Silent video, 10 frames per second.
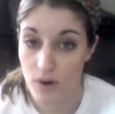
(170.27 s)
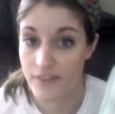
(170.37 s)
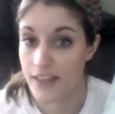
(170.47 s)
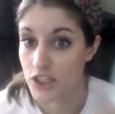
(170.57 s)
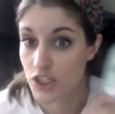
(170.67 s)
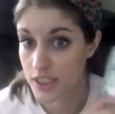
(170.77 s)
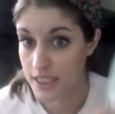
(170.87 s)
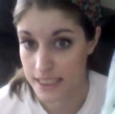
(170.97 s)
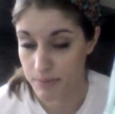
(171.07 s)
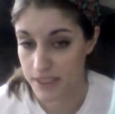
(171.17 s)
or if that's just
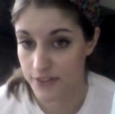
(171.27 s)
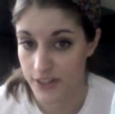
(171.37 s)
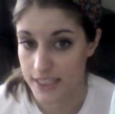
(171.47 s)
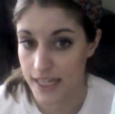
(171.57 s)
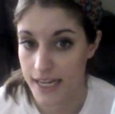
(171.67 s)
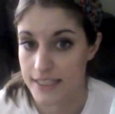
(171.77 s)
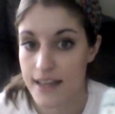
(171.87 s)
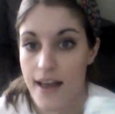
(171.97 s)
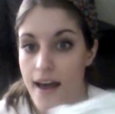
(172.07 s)
this specific size.